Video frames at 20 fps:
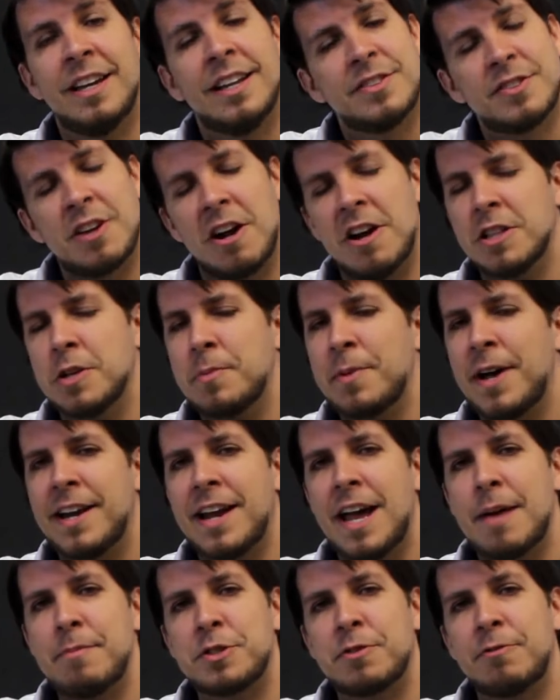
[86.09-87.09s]
It's all about
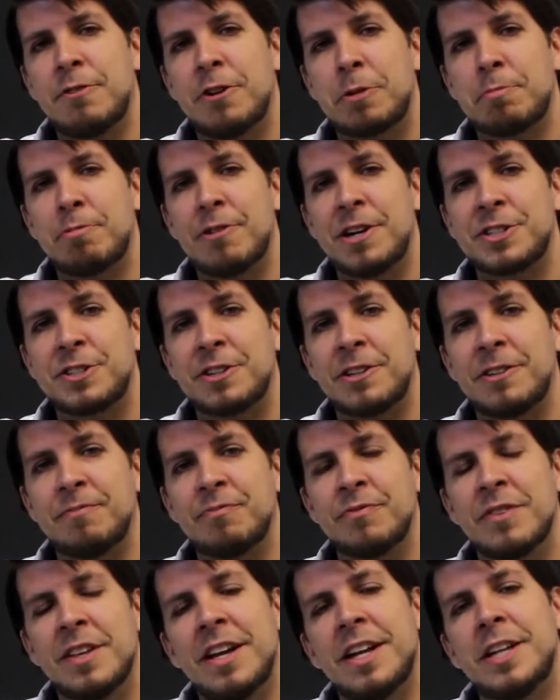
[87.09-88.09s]
atmospheric pressure.
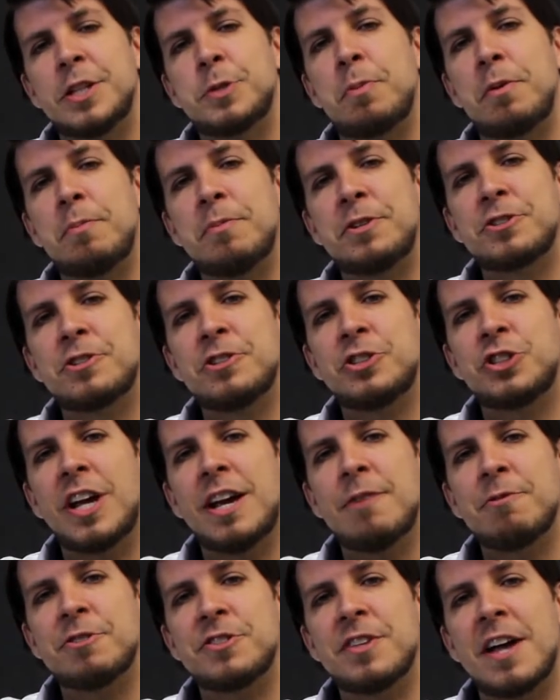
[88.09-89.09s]
It's been Mr.
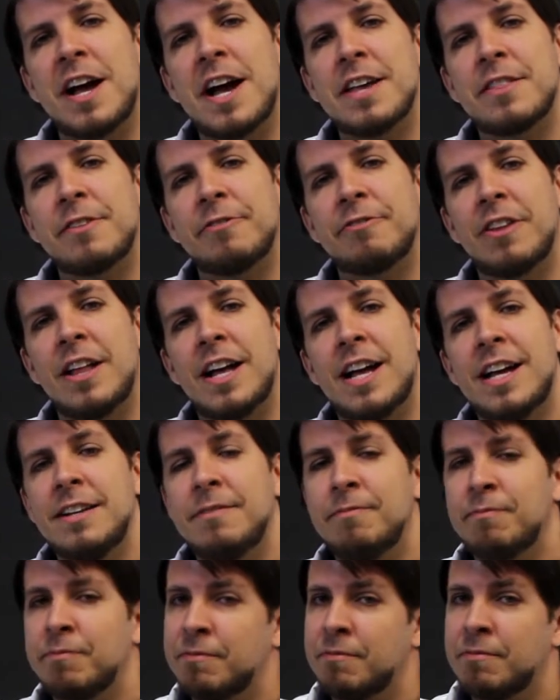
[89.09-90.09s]
J with SciOnTheFly,
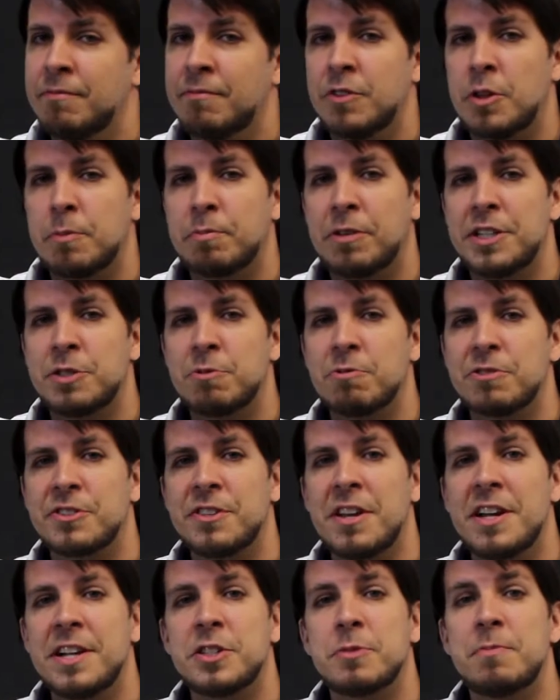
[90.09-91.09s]
the place where
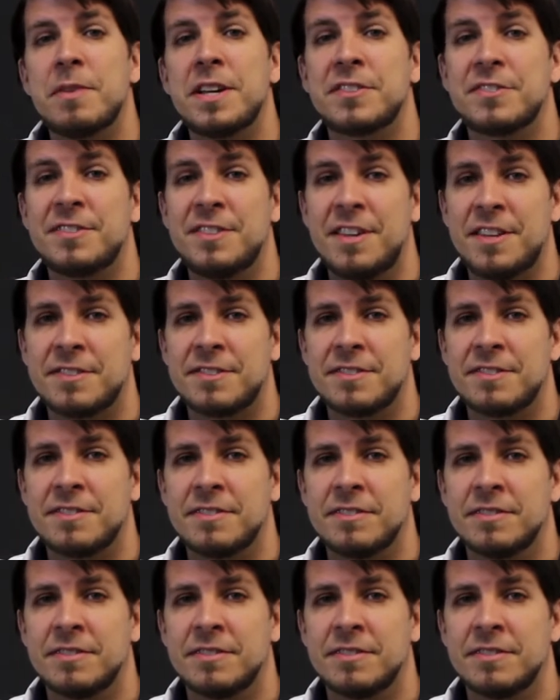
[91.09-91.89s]
science makes sense.